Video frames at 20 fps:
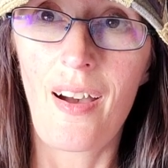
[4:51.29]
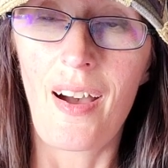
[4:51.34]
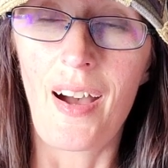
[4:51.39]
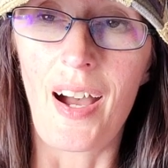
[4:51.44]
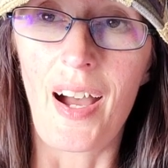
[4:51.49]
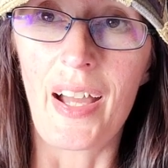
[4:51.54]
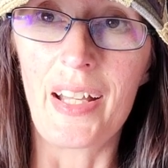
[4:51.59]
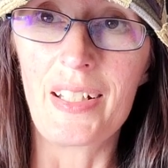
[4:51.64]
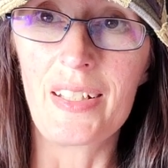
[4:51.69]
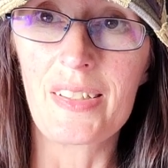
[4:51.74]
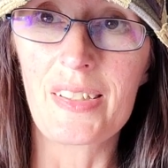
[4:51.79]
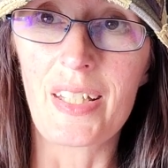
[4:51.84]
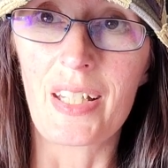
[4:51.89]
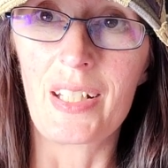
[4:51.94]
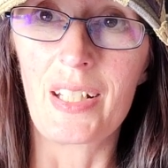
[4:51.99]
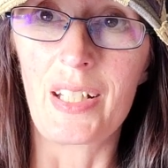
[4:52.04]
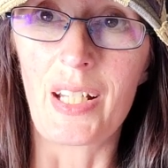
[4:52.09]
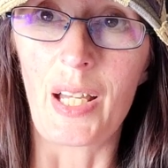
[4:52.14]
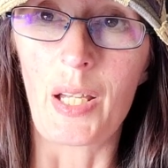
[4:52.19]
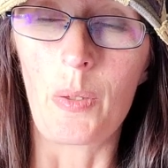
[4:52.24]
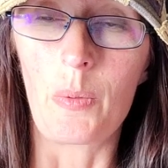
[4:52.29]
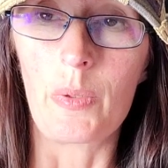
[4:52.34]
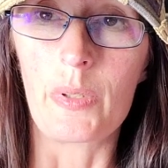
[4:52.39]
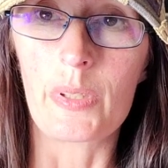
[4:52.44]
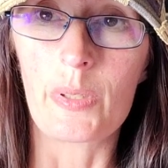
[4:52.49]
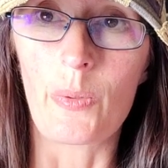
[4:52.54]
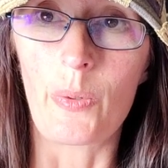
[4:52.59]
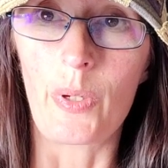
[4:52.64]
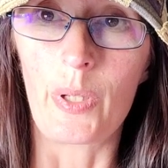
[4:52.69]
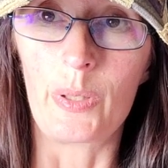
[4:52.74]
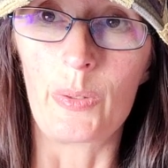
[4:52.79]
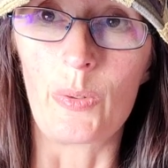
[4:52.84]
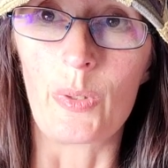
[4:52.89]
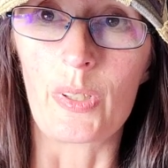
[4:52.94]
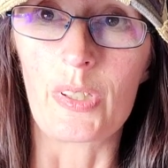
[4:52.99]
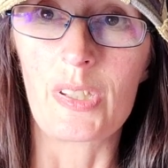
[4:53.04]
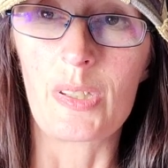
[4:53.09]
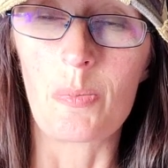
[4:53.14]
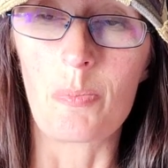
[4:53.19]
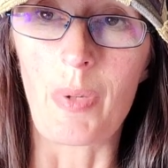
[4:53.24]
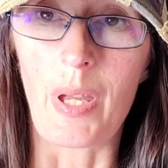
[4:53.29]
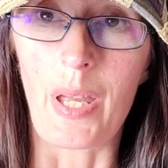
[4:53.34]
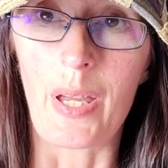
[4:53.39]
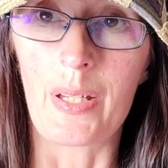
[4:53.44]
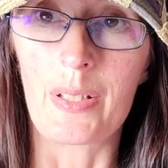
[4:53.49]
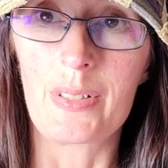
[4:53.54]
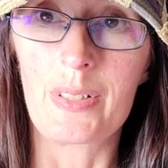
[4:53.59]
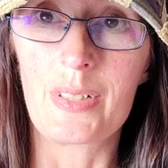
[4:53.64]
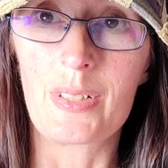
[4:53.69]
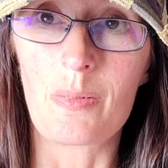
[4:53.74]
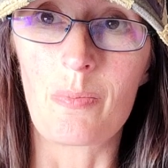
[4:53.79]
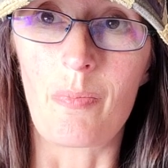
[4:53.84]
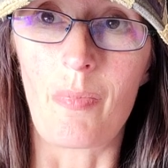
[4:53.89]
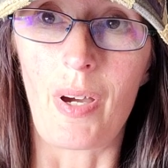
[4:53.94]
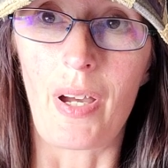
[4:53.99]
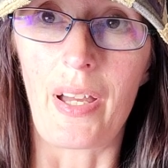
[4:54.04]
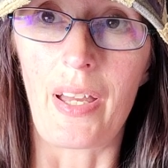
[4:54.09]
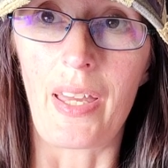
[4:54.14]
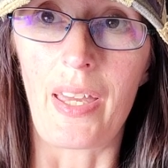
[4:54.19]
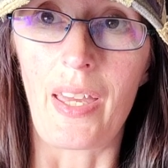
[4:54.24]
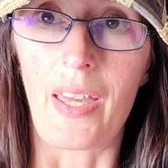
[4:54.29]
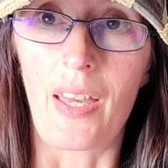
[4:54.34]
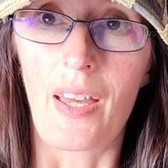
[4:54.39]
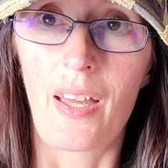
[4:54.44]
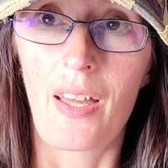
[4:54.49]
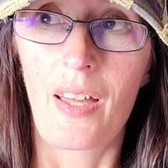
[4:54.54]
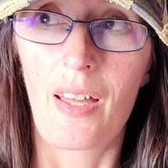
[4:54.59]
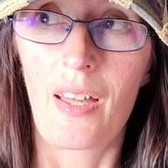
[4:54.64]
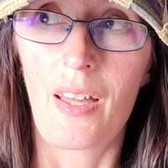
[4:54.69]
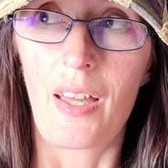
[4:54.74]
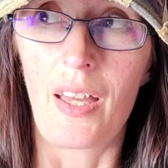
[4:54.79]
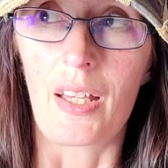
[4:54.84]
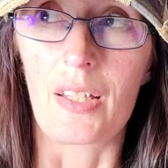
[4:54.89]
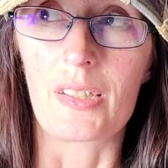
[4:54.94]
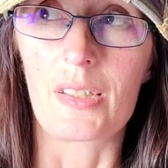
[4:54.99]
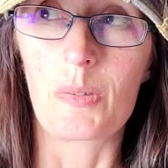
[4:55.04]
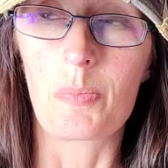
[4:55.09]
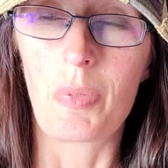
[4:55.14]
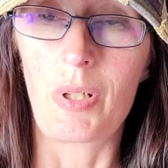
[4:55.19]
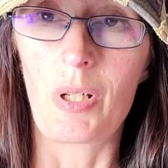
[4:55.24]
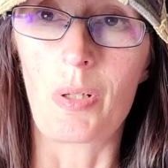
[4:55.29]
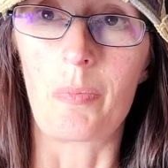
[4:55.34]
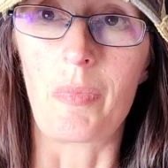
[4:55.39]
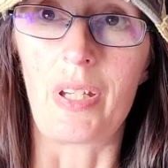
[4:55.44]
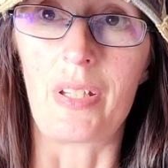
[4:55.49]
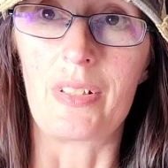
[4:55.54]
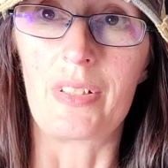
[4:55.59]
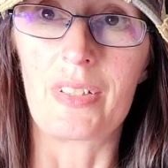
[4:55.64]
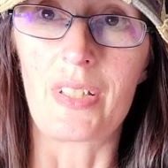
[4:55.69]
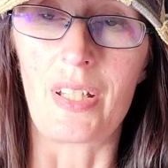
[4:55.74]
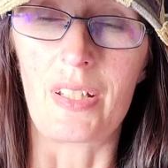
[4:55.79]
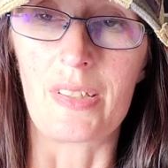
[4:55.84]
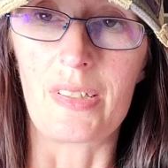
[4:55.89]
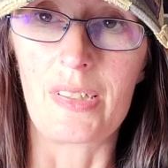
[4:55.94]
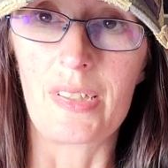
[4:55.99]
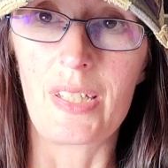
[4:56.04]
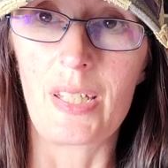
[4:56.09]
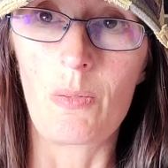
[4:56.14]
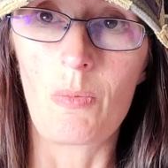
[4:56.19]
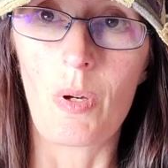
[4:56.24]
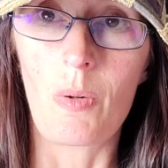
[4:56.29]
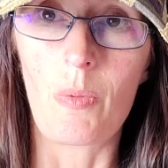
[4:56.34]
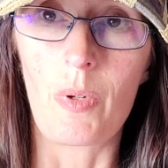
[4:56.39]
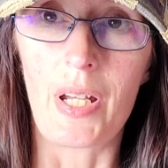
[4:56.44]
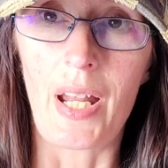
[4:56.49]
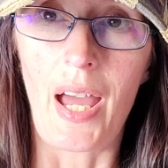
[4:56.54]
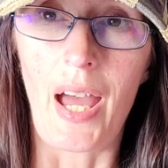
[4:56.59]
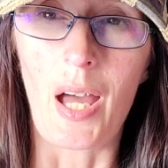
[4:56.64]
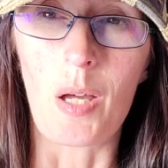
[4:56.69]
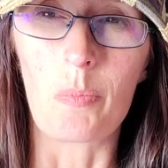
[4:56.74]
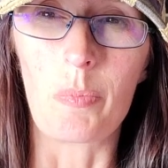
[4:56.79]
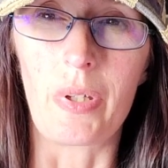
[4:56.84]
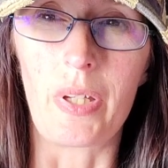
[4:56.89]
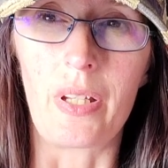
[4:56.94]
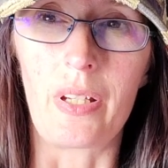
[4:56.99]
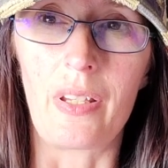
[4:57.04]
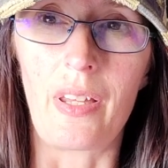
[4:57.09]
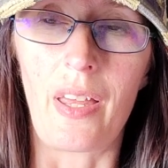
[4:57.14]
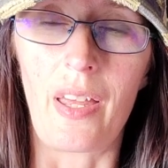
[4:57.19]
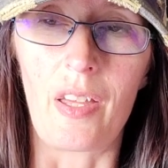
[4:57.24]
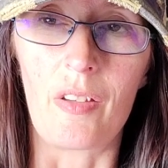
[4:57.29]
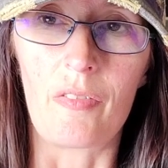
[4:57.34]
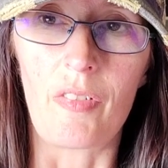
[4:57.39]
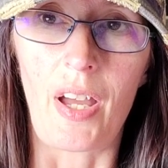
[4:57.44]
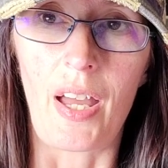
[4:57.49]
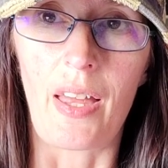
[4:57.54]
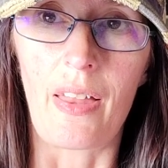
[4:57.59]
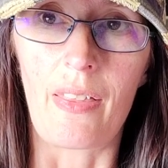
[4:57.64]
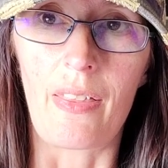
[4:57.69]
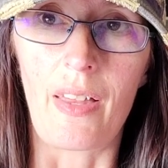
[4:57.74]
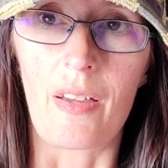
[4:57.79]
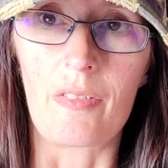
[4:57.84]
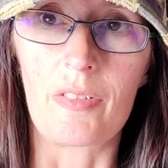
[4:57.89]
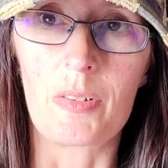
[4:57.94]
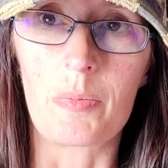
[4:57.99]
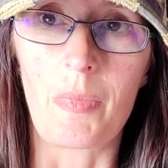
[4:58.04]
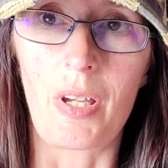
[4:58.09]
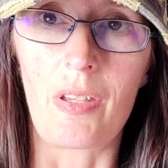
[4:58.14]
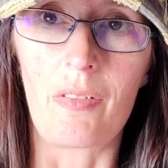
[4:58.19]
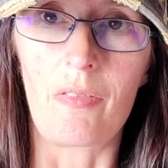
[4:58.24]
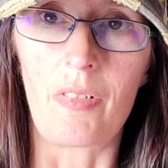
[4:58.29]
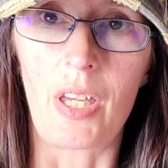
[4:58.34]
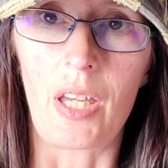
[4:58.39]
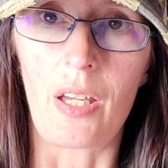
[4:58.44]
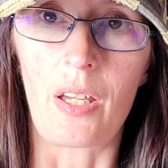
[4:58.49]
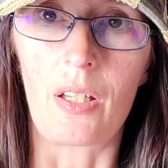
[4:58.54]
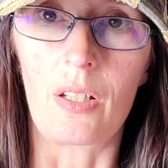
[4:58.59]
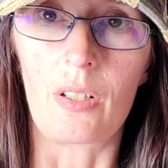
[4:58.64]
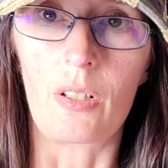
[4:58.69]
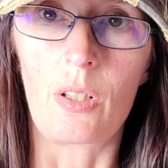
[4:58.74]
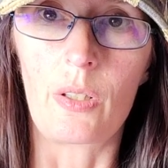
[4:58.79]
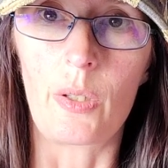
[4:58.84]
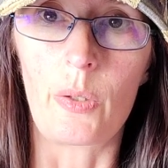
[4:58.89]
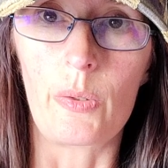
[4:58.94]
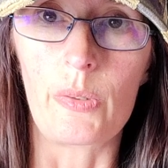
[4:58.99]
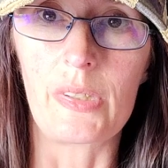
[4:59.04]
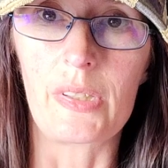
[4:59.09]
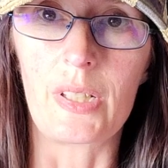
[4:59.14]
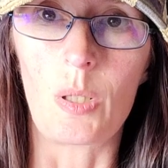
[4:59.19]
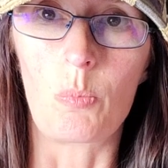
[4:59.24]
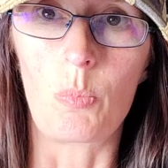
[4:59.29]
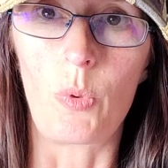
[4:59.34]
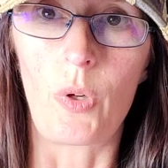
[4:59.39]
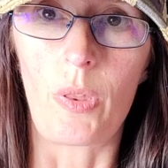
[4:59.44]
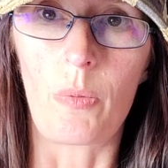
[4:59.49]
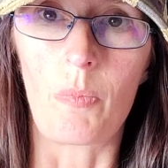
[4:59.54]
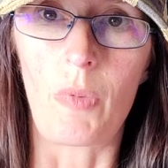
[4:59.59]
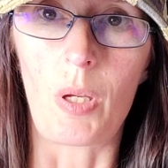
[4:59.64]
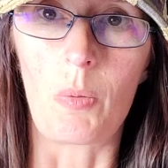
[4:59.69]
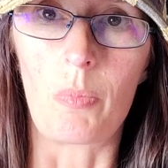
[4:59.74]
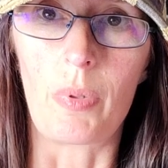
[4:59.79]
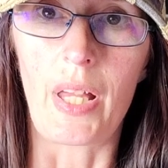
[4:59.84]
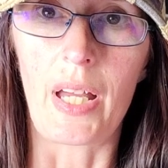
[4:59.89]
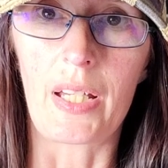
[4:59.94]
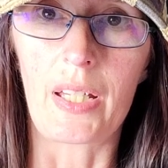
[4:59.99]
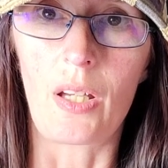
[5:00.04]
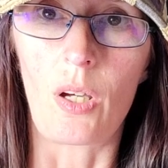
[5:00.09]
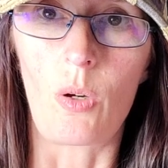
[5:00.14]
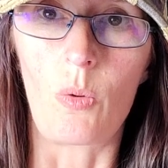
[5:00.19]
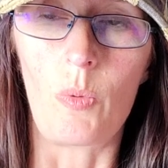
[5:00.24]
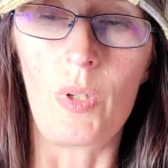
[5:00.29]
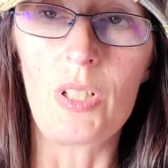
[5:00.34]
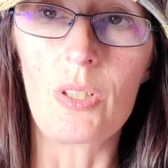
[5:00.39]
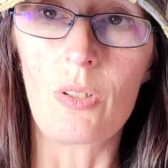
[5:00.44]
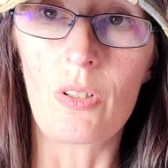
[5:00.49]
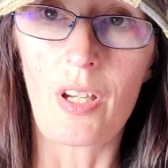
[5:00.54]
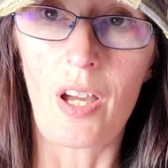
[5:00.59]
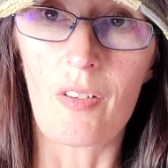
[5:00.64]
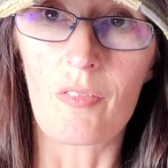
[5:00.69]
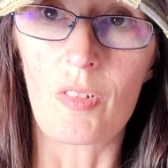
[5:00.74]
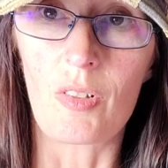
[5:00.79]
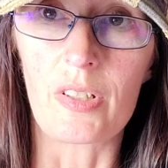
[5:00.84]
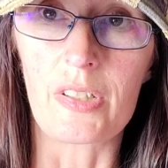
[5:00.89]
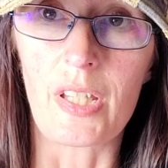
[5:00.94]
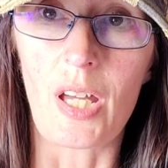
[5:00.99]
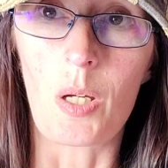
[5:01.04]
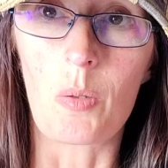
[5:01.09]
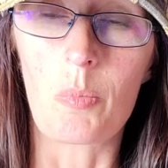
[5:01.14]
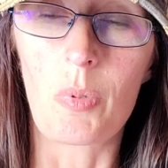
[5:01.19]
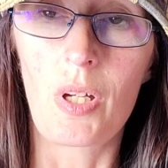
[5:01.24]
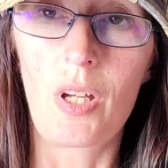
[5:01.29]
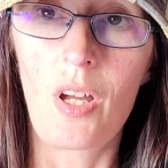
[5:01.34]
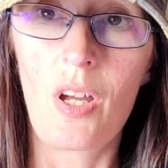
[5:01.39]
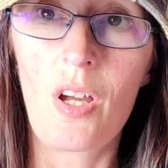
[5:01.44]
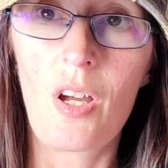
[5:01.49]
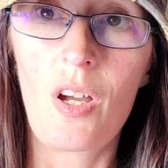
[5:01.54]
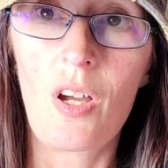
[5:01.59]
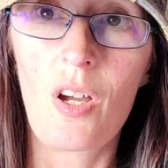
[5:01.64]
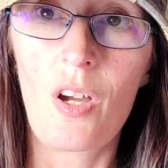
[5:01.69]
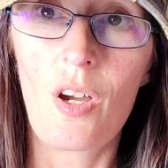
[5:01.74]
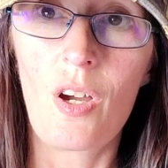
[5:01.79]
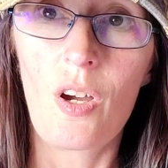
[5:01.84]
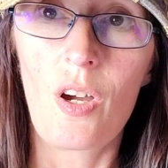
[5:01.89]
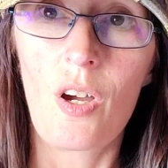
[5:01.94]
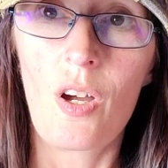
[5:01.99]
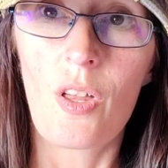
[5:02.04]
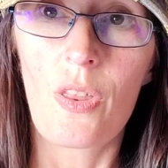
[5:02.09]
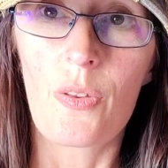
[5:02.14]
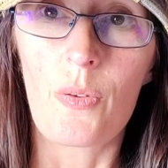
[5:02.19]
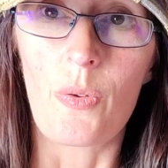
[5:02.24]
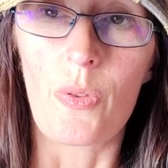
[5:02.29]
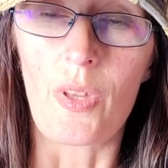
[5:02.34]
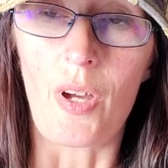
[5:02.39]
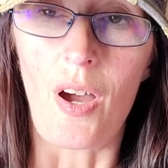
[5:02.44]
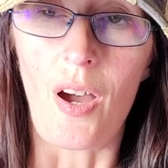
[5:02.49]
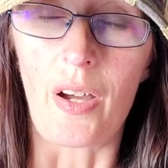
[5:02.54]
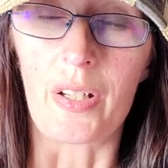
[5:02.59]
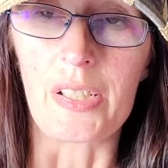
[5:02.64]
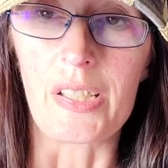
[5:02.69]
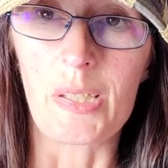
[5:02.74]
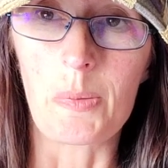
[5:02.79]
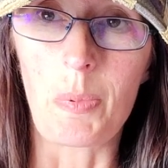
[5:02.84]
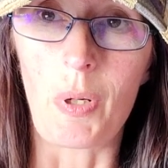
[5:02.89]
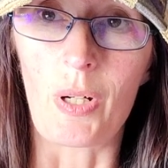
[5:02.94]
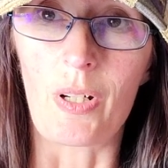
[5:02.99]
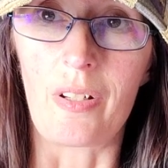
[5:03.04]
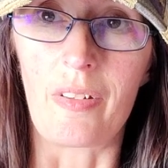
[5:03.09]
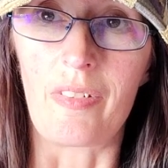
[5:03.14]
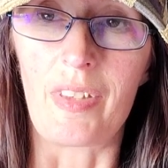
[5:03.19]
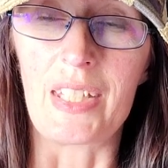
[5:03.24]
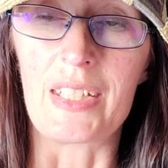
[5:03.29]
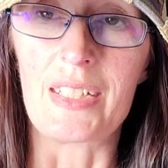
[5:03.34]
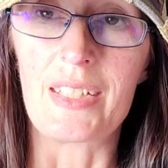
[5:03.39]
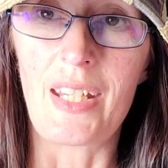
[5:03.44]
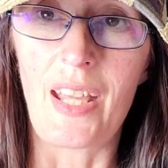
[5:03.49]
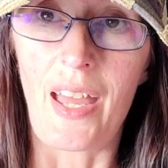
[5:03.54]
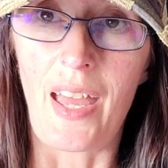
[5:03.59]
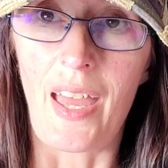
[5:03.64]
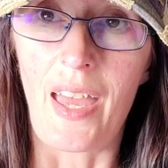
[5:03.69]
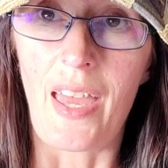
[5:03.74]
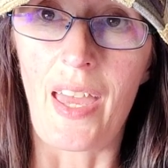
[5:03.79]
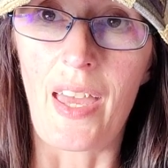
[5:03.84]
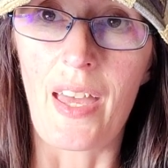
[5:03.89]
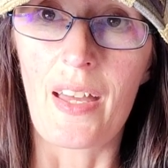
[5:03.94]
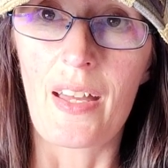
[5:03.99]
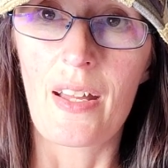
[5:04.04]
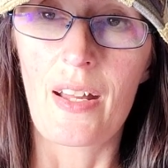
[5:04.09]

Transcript: I decided I was going to expand my experiment and see what would happen if I left my van closed up with my blackout window covers up through the hottest part of the day